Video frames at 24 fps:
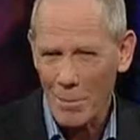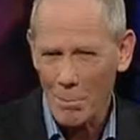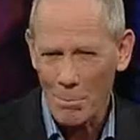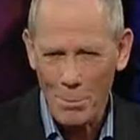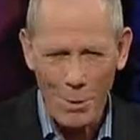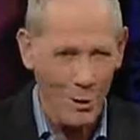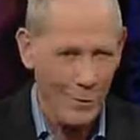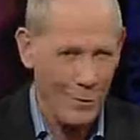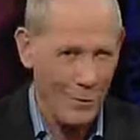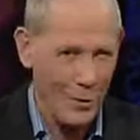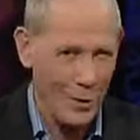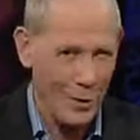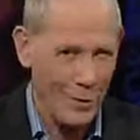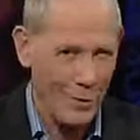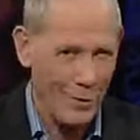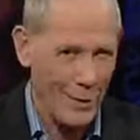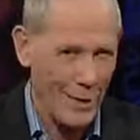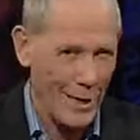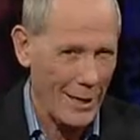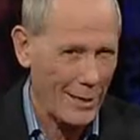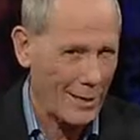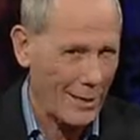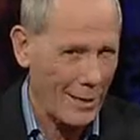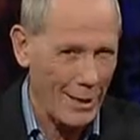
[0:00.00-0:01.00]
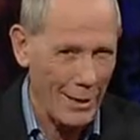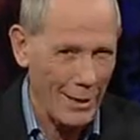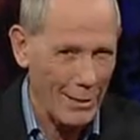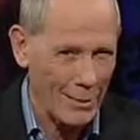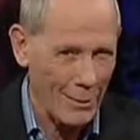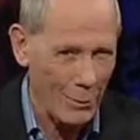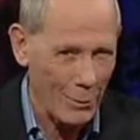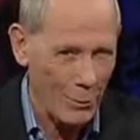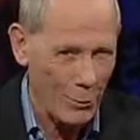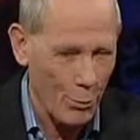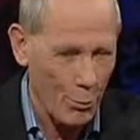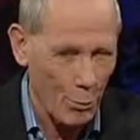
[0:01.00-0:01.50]
Perfect for that
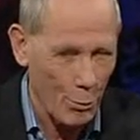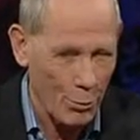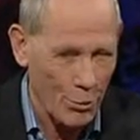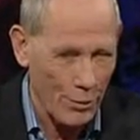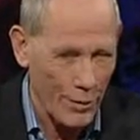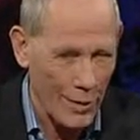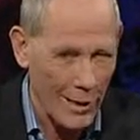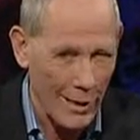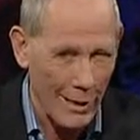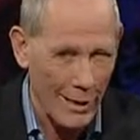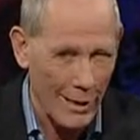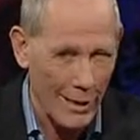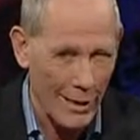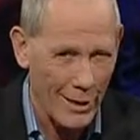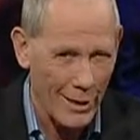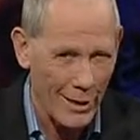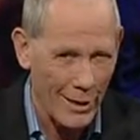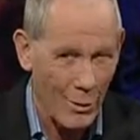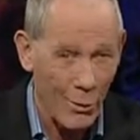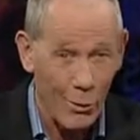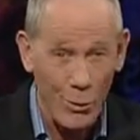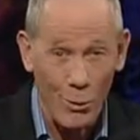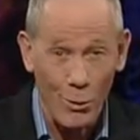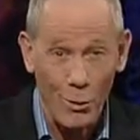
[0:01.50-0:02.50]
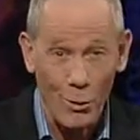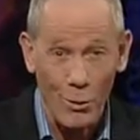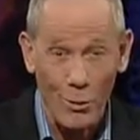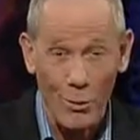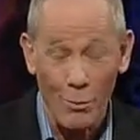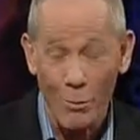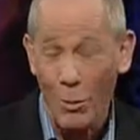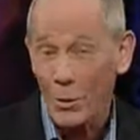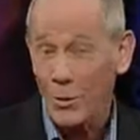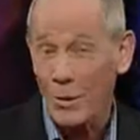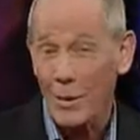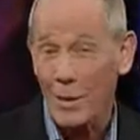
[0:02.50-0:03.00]
idle quarter of an hour. Or
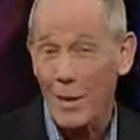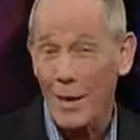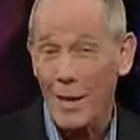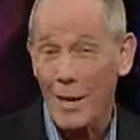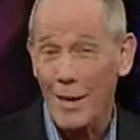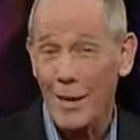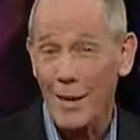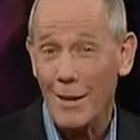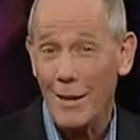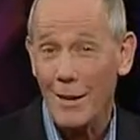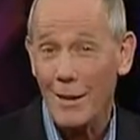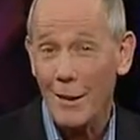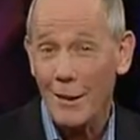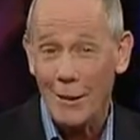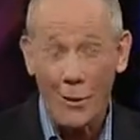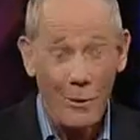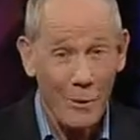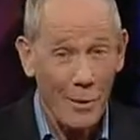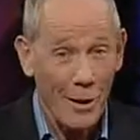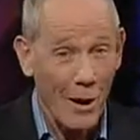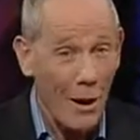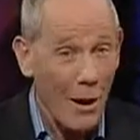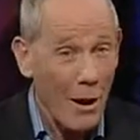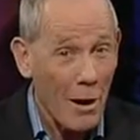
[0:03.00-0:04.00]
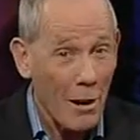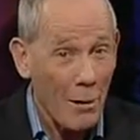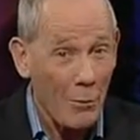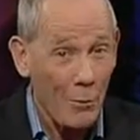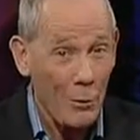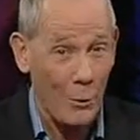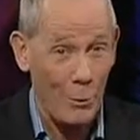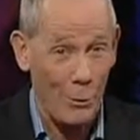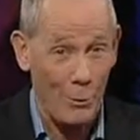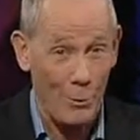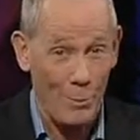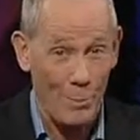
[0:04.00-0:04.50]
watch it again on
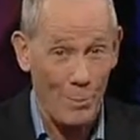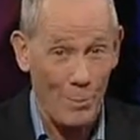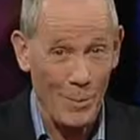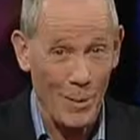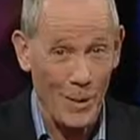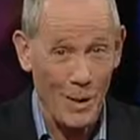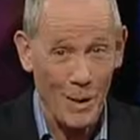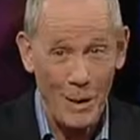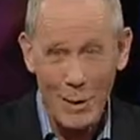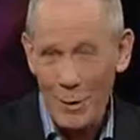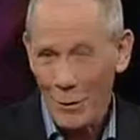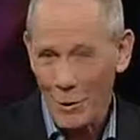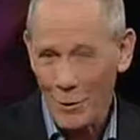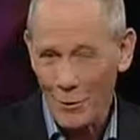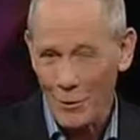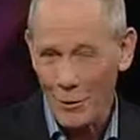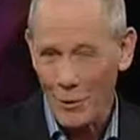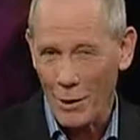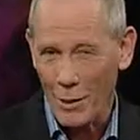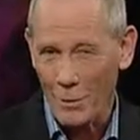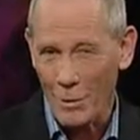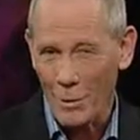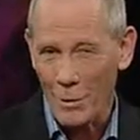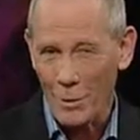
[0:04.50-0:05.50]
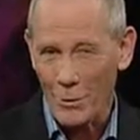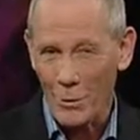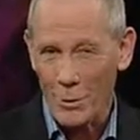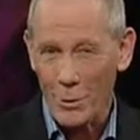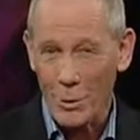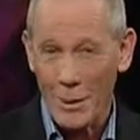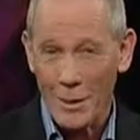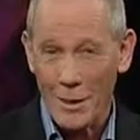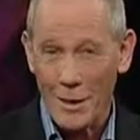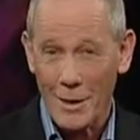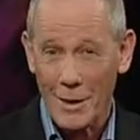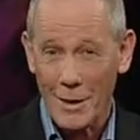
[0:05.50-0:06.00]
iView. You can follow us on
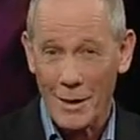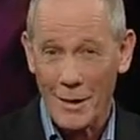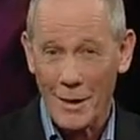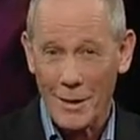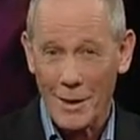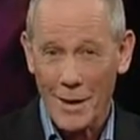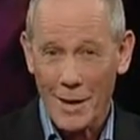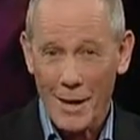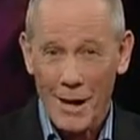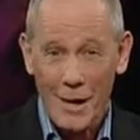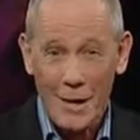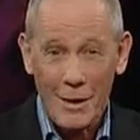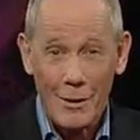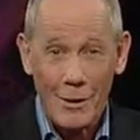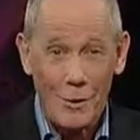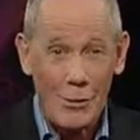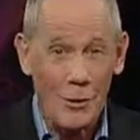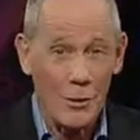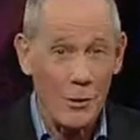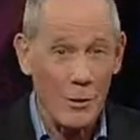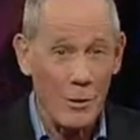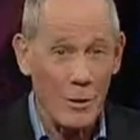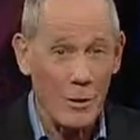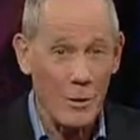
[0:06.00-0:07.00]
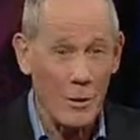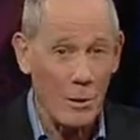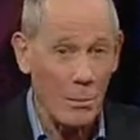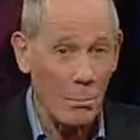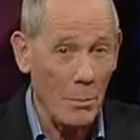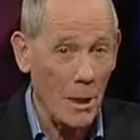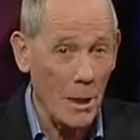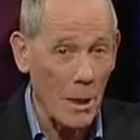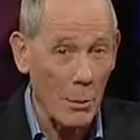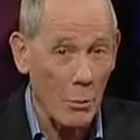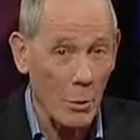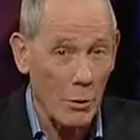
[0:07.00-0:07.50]
Twitter and join the
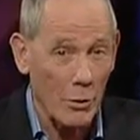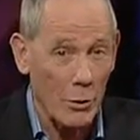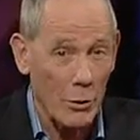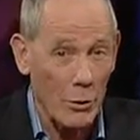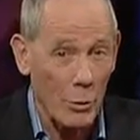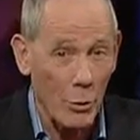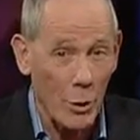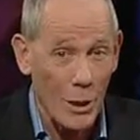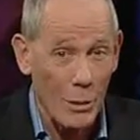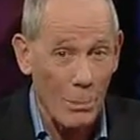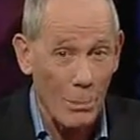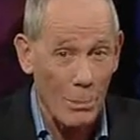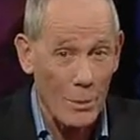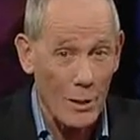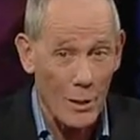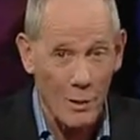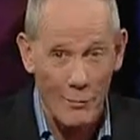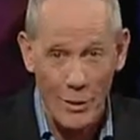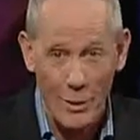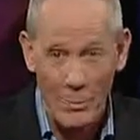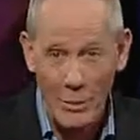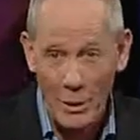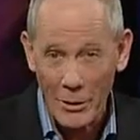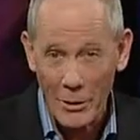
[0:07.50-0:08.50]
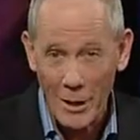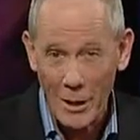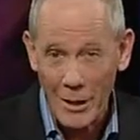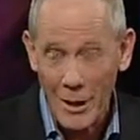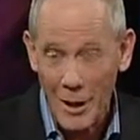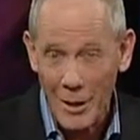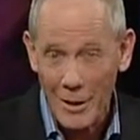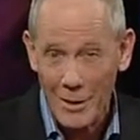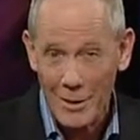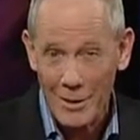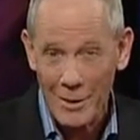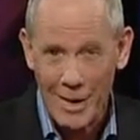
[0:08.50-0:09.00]
Media Watch tweeps every Monday
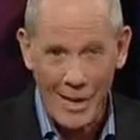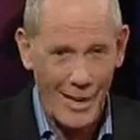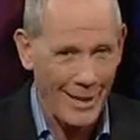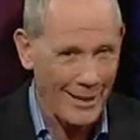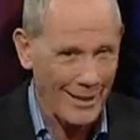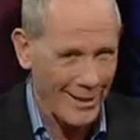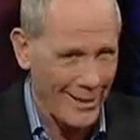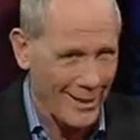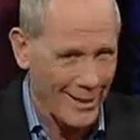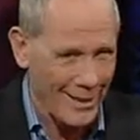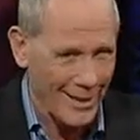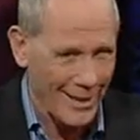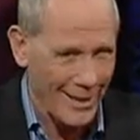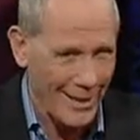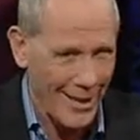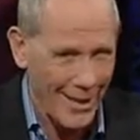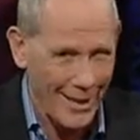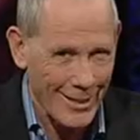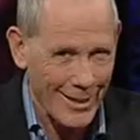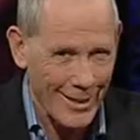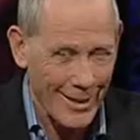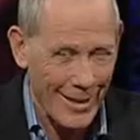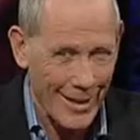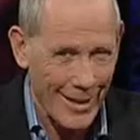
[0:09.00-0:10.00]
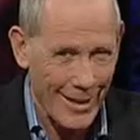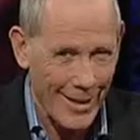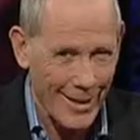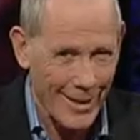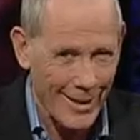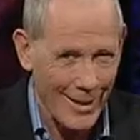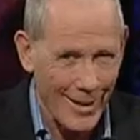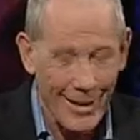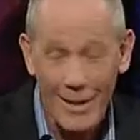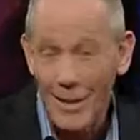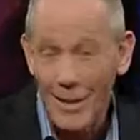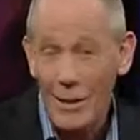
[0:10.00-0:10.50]
night at this hashtag.
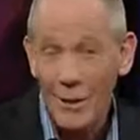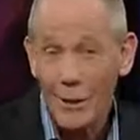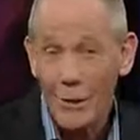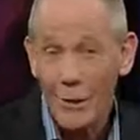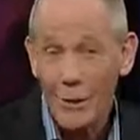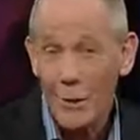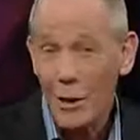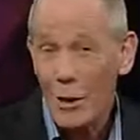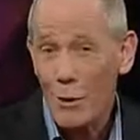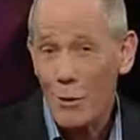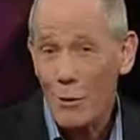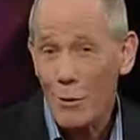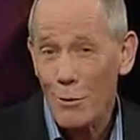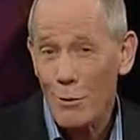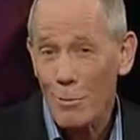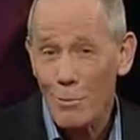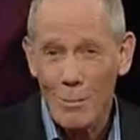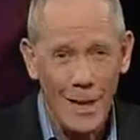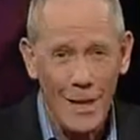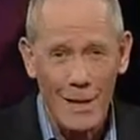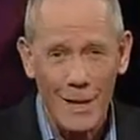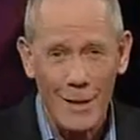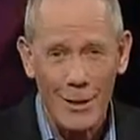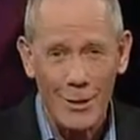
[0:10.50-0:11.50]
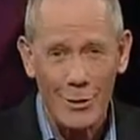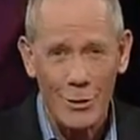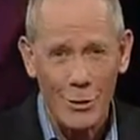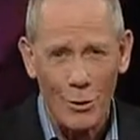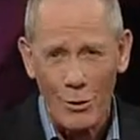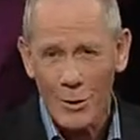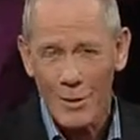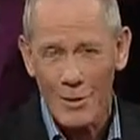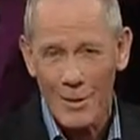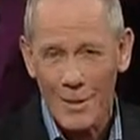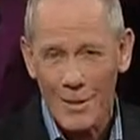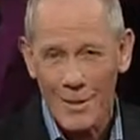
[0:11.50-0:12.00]
So many
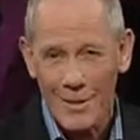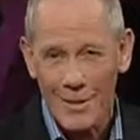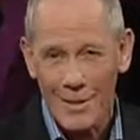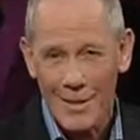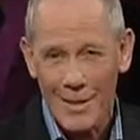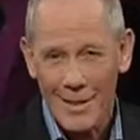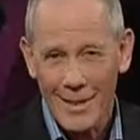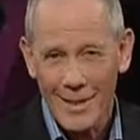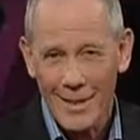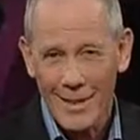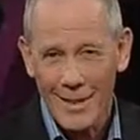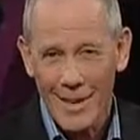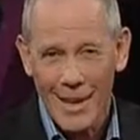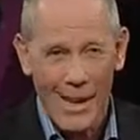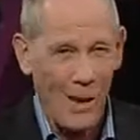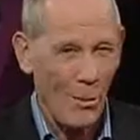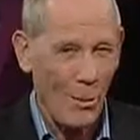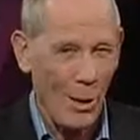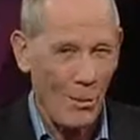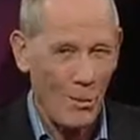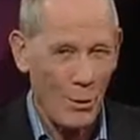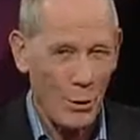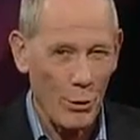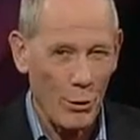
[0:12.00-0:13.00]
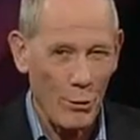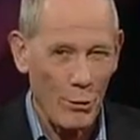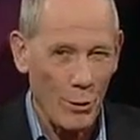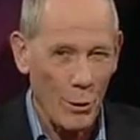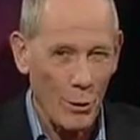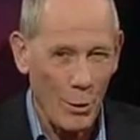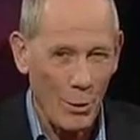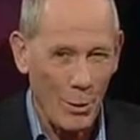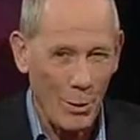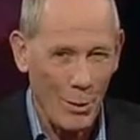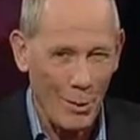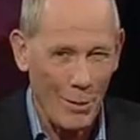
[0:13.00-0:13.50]
choices. However you
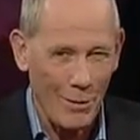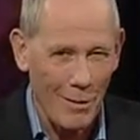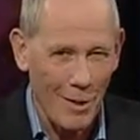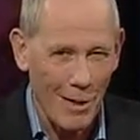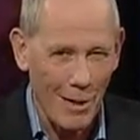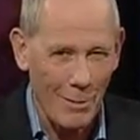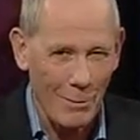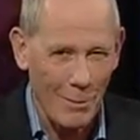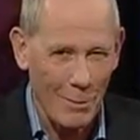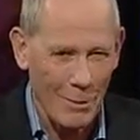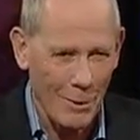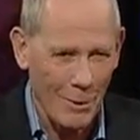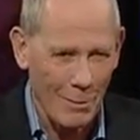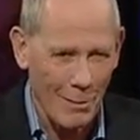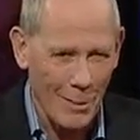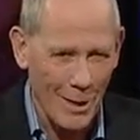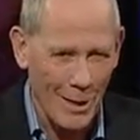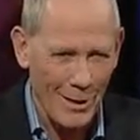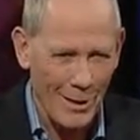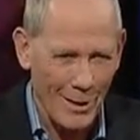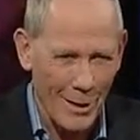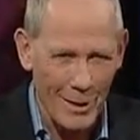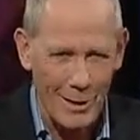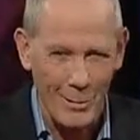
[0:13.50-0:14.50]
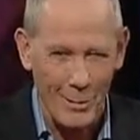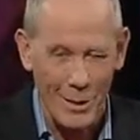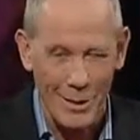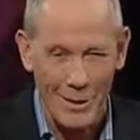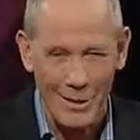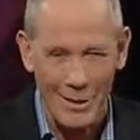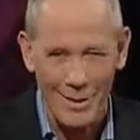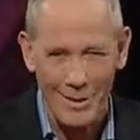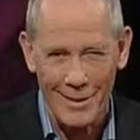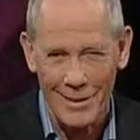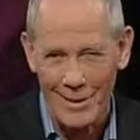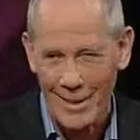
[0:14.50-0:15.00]
view the programme, there'll be another
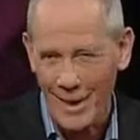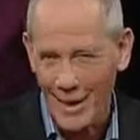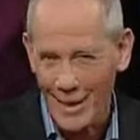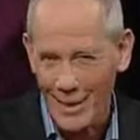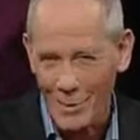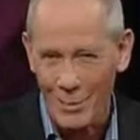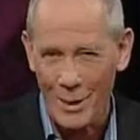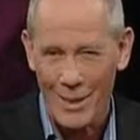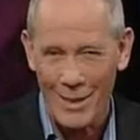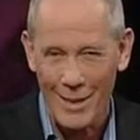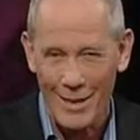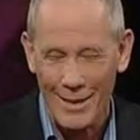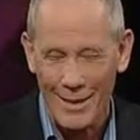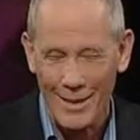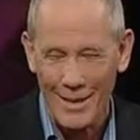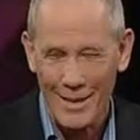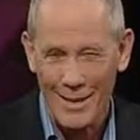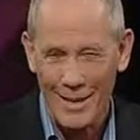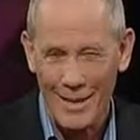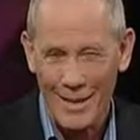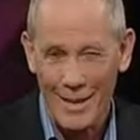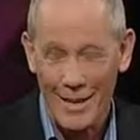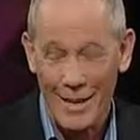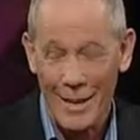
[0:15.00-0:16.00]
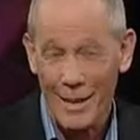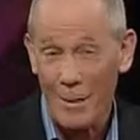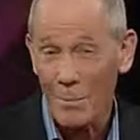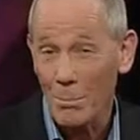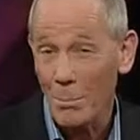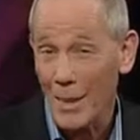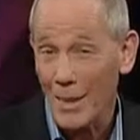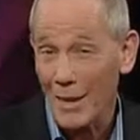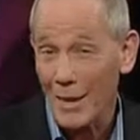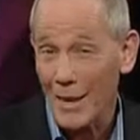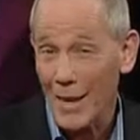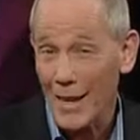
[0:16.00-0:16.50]
one next week.
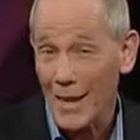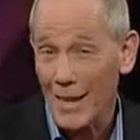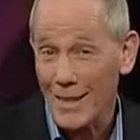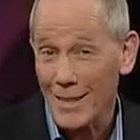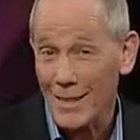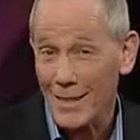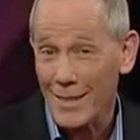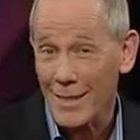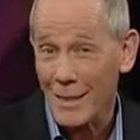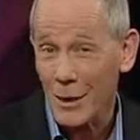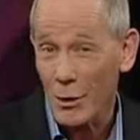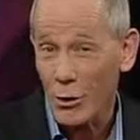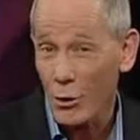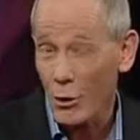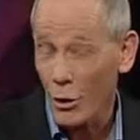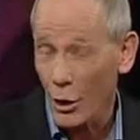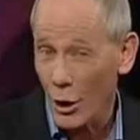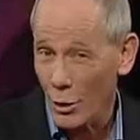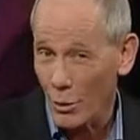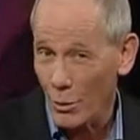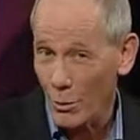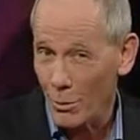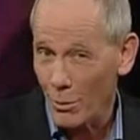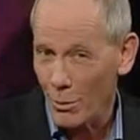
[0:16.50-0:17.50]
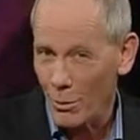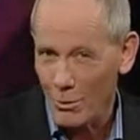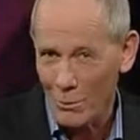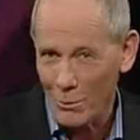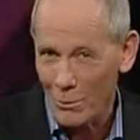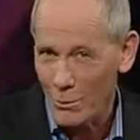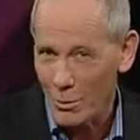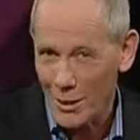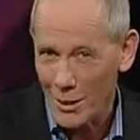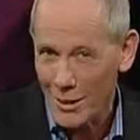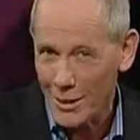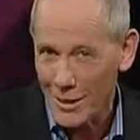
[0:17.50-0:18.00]
But alas, no
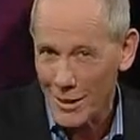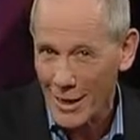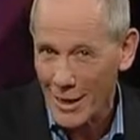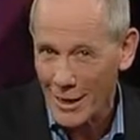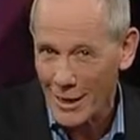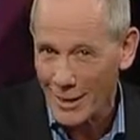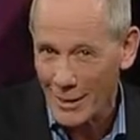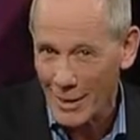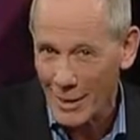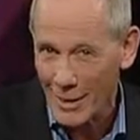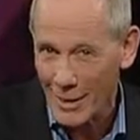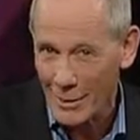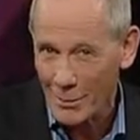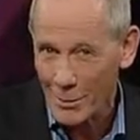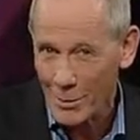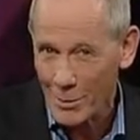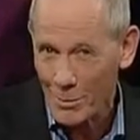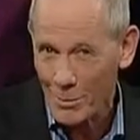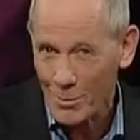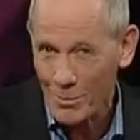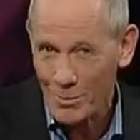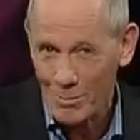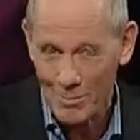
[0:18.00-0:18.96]
free steak knives.